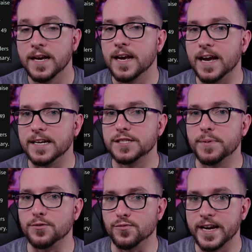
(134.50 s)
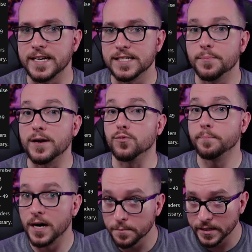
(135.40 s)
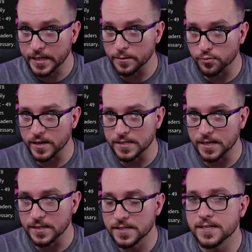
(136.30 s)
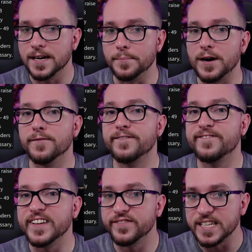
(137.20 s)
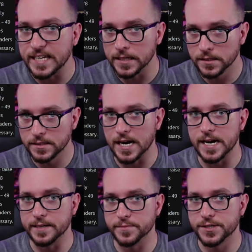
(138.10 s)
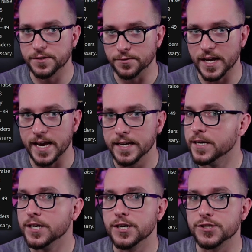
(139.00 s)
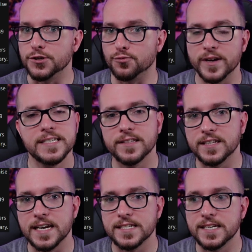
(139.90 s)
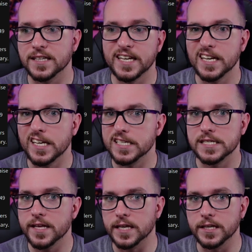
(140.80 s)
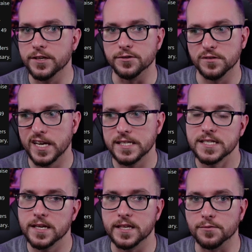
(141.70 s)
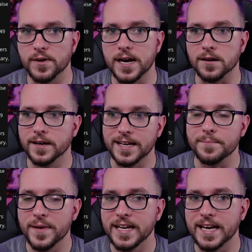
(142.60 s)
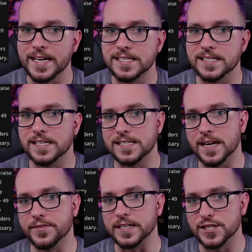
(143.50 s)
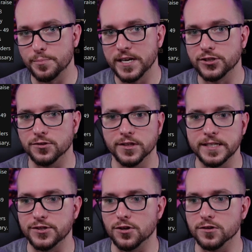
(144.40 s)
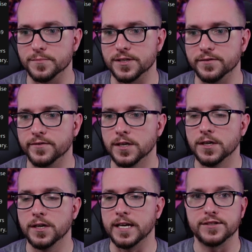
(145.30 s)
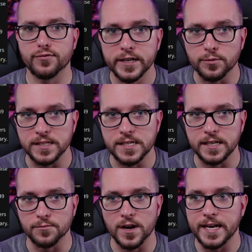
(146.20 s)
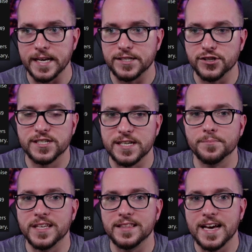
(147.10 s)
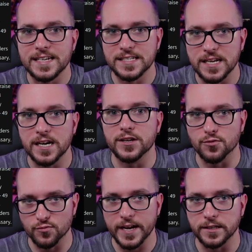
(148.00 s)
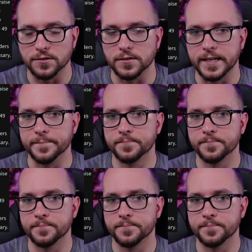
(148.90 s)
And it's been raised by Republican presidents about 50 times, okay? So raising the debt ceiling is nothing new. It's nothing rare. And in many cases, it's nothing special in terms of its frequency, right? It's just something that is done regularly.